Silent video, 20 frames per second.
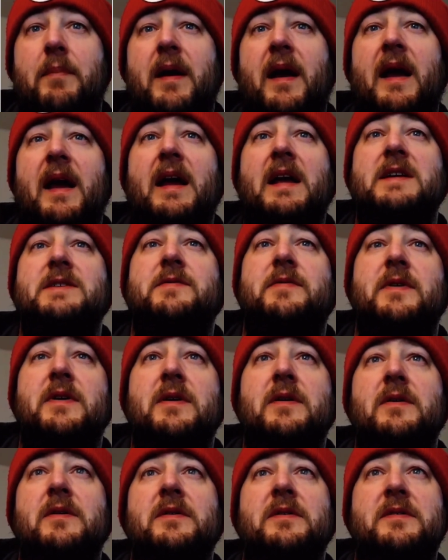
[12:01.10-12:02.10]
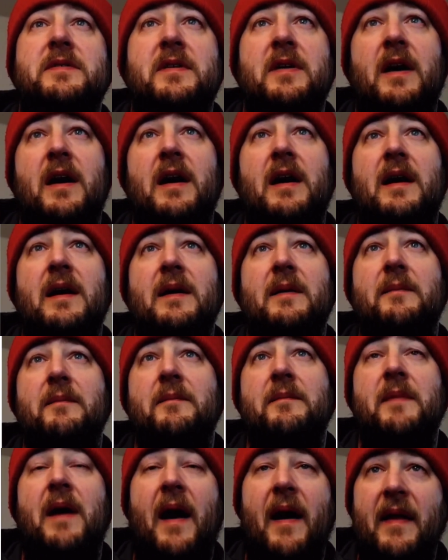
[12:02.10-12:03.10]
page views
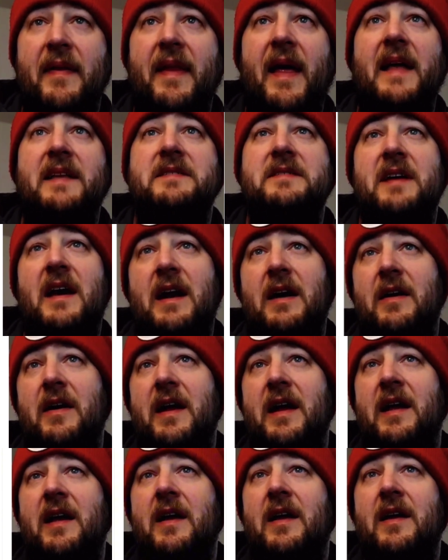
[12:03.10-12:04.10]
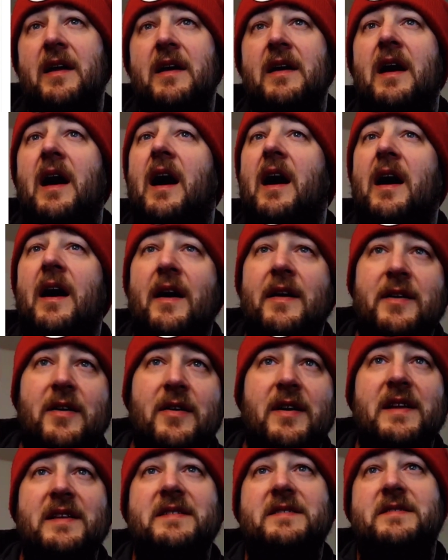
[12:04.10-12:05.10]
on that Saturday,
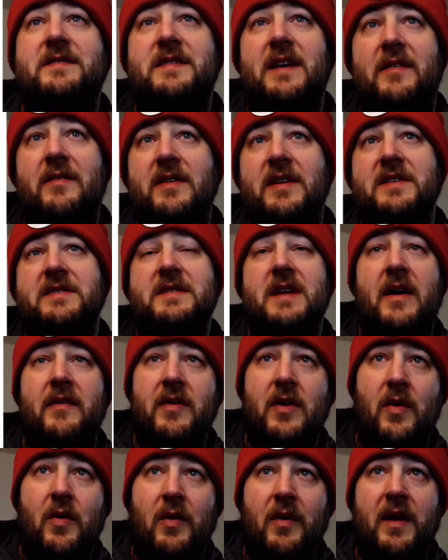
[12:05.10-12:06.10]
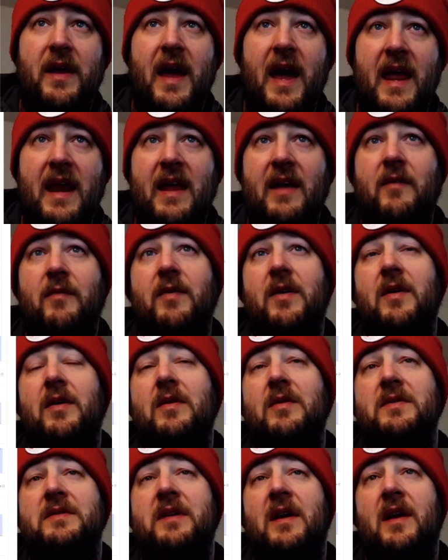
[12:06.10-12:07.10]
177 organic
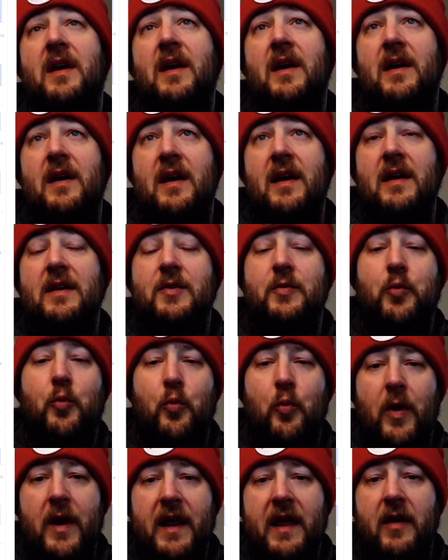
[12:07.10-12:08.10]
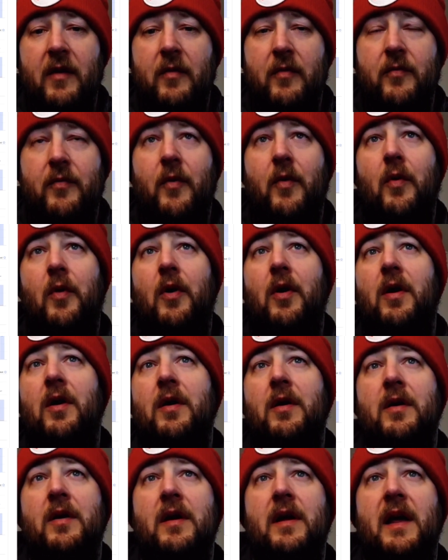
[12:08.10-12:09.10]
views,
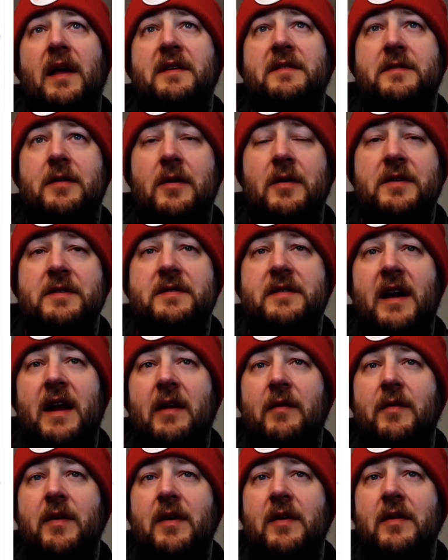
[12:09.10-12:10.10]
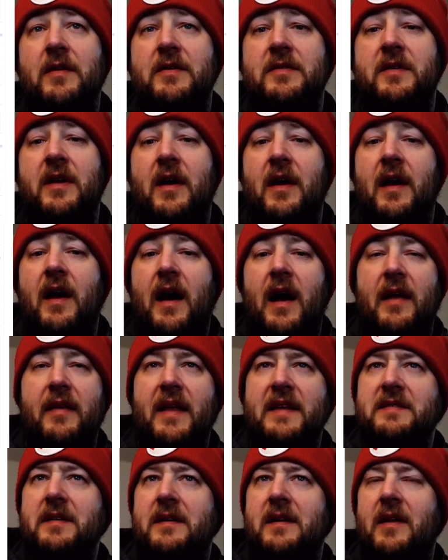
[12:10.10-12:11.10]
24 external site views.
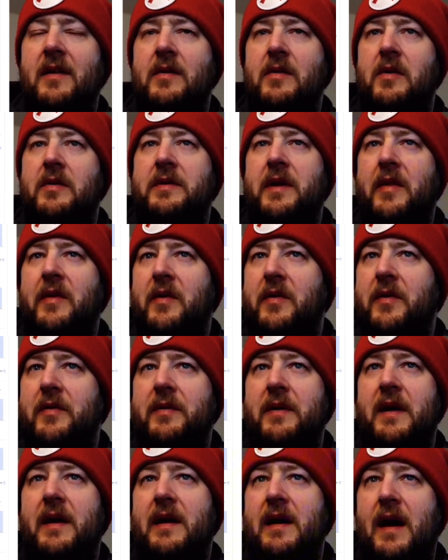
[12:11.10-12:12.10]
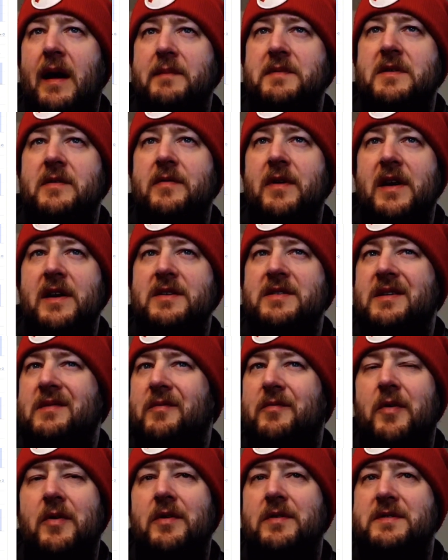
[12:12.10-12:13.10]
That's another observation.
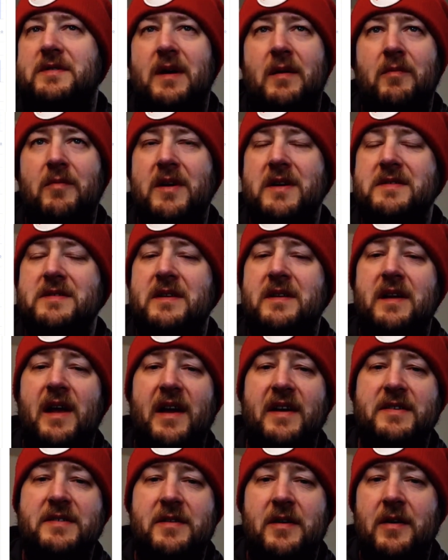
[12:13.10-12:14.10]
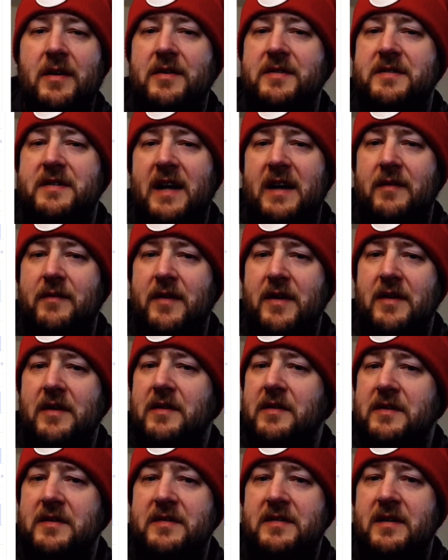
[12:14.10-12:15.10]
For some reason, external site
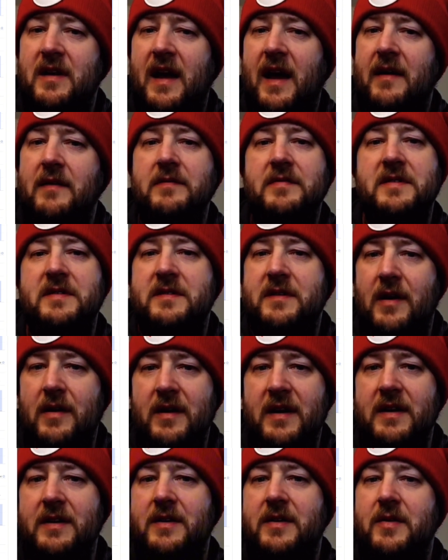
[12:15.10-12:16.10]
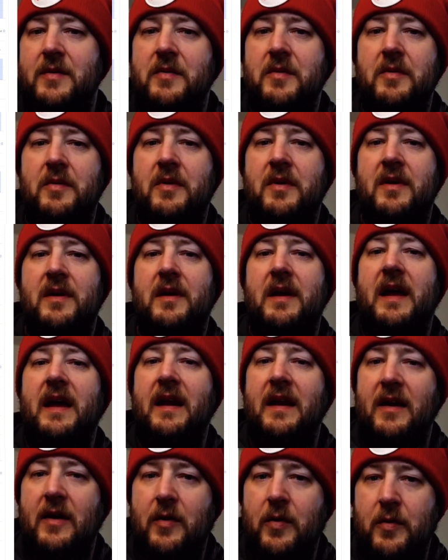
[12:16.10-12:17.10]
views have started to
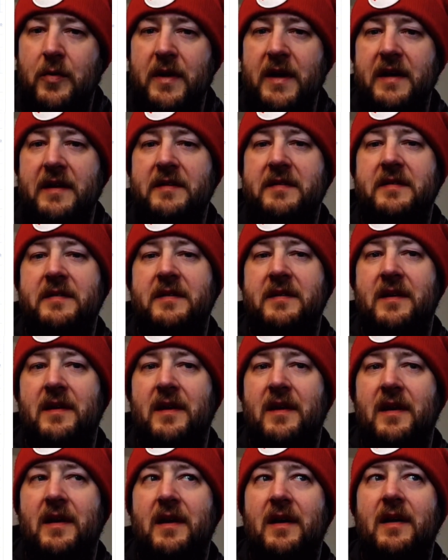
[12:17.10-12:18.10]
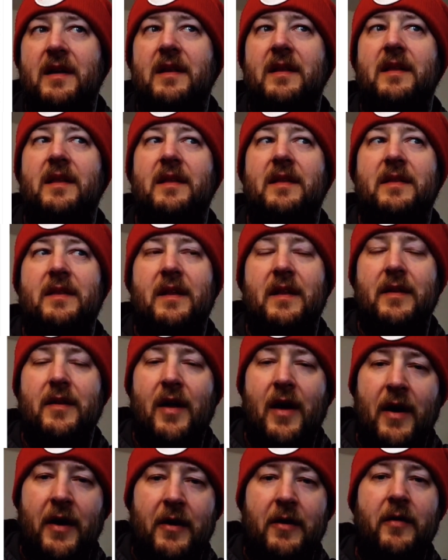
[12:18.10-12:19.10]
increase the
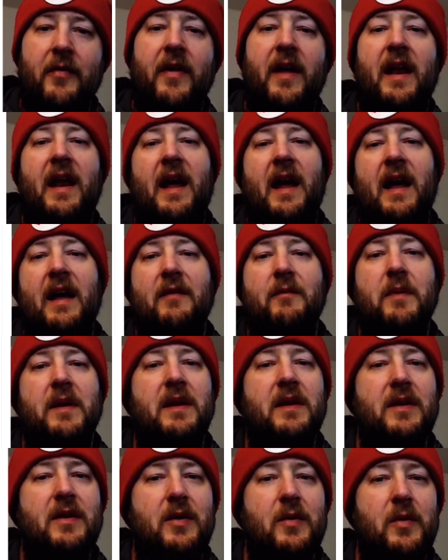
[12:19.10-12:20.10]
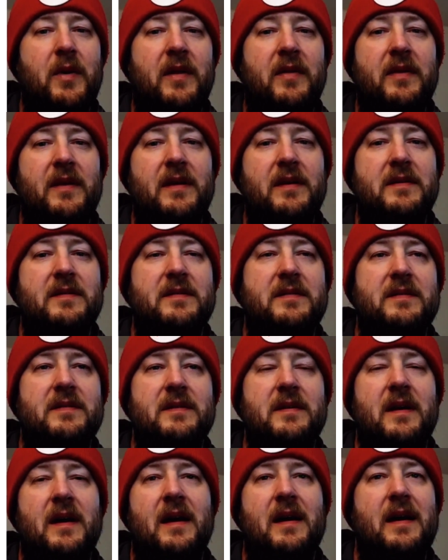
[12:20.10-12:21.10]
longer that I've been doing this.
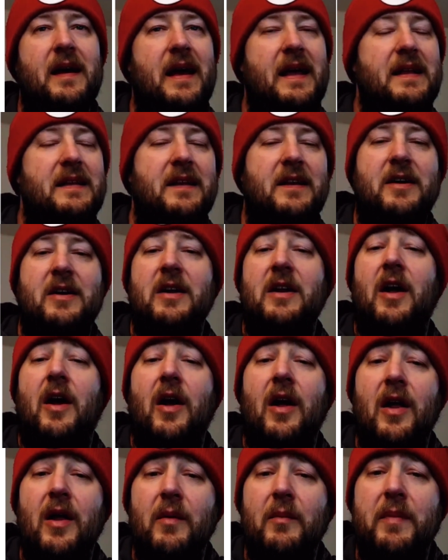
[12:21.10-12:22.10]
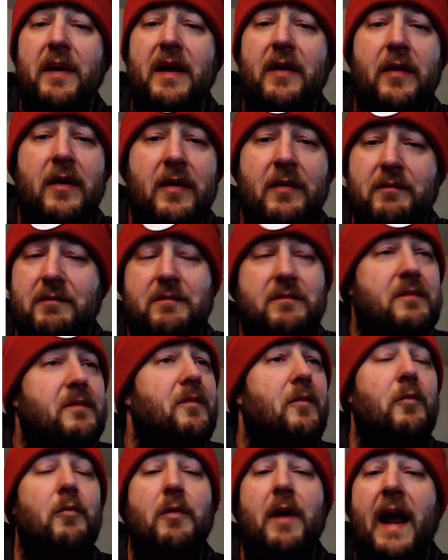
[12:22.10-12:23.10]
It could all be
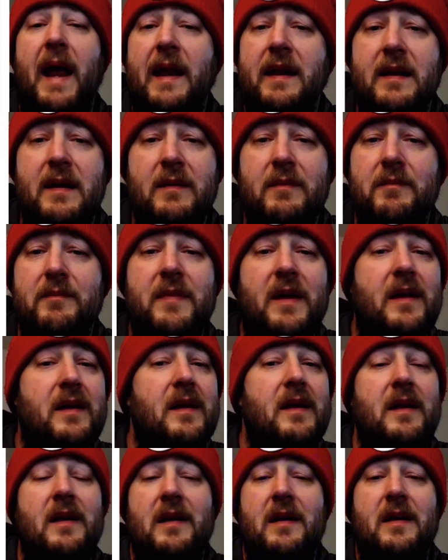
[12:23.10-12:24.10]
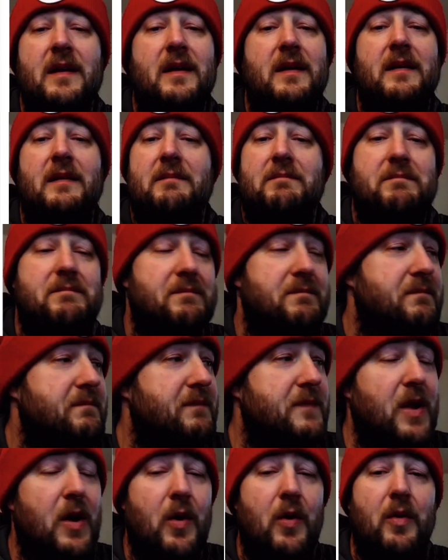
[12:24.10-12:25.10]
random,
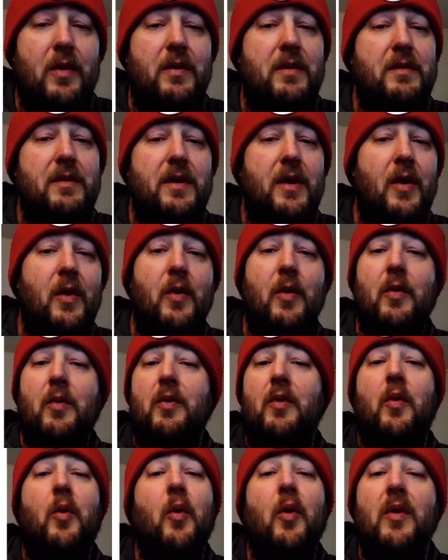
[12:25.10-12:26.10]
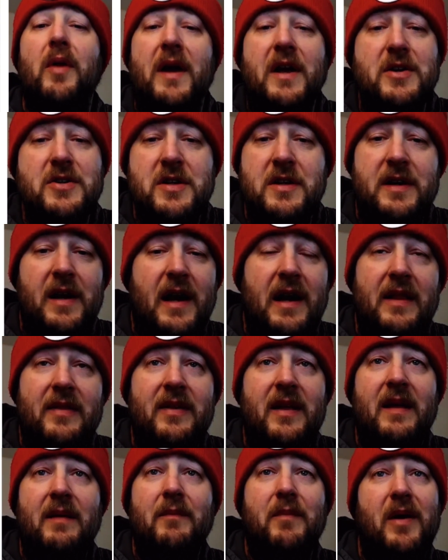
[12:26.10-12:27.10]
no correlation to
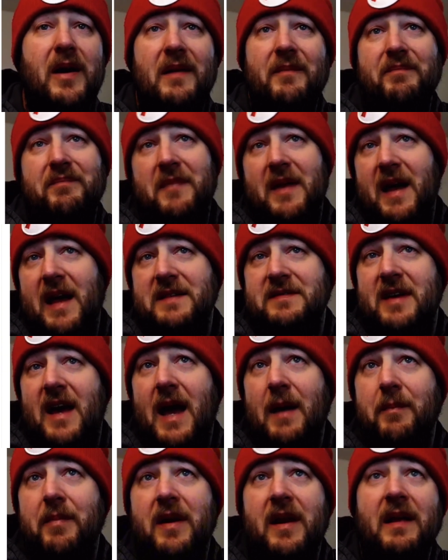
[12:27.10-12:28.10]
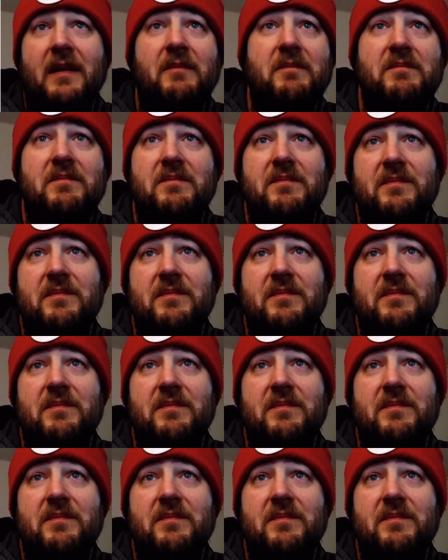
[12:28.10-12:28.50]
anything, but it's happening.